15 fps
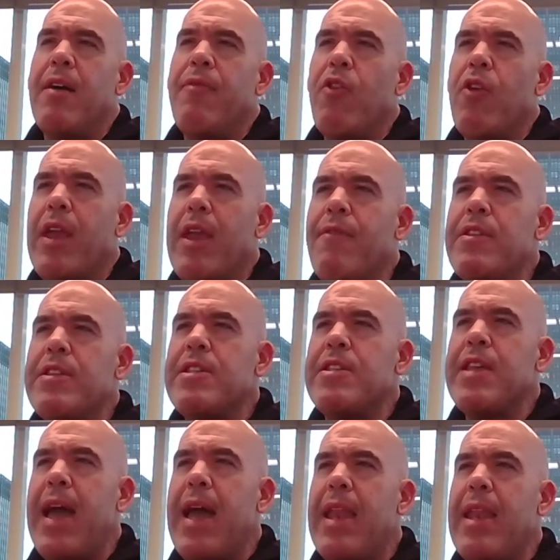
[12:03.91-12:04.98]
for a given
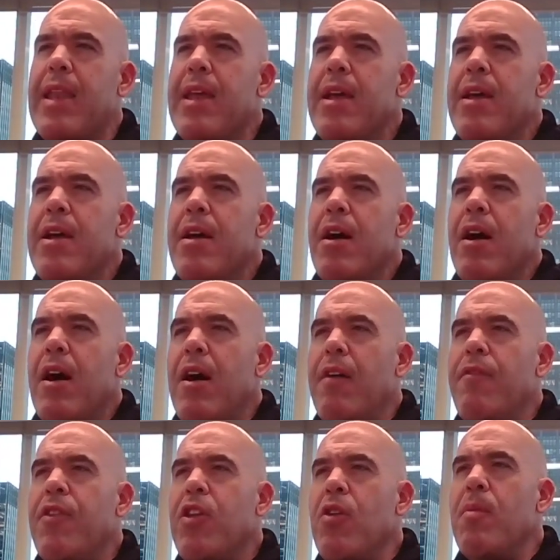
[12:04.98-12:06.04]
set
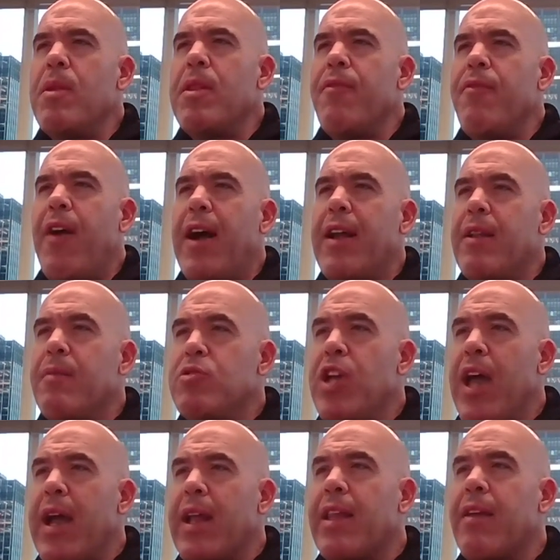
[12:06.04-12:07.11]
of human-defined
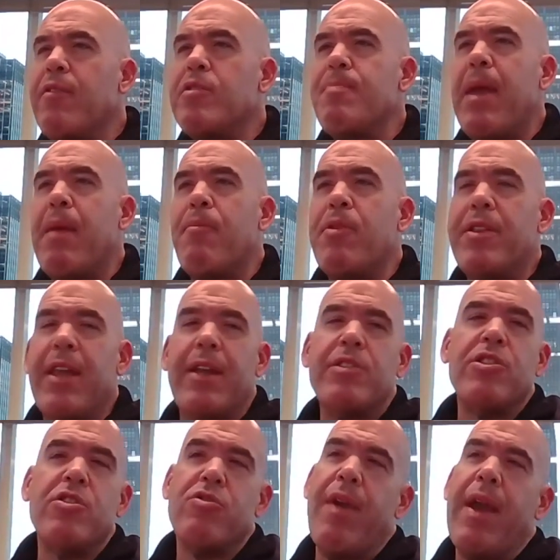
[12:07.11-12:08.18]
objectives, make
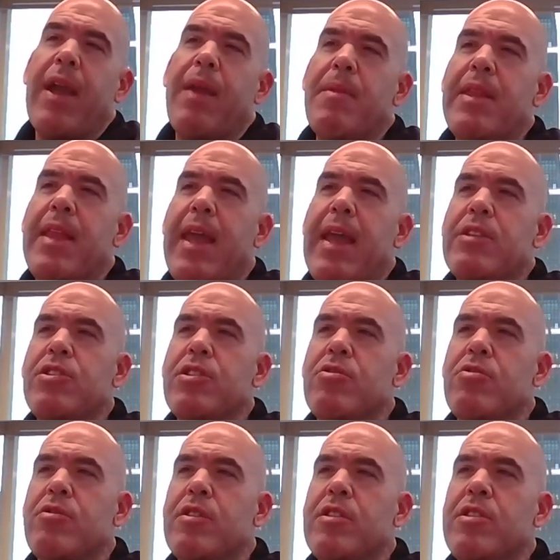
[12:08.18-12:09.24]
predictions,
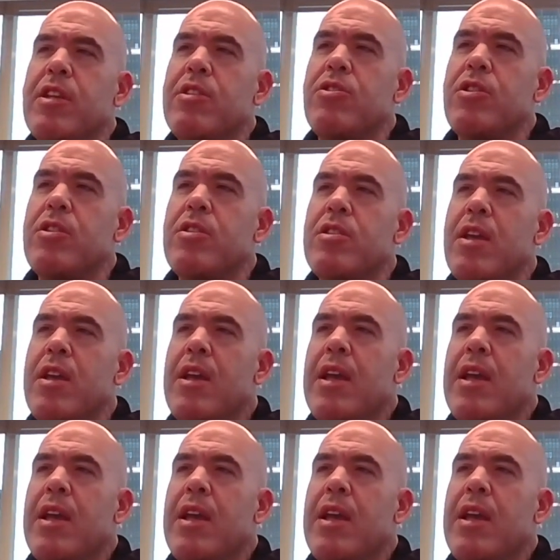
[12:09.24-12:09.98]
recommendations, or decisions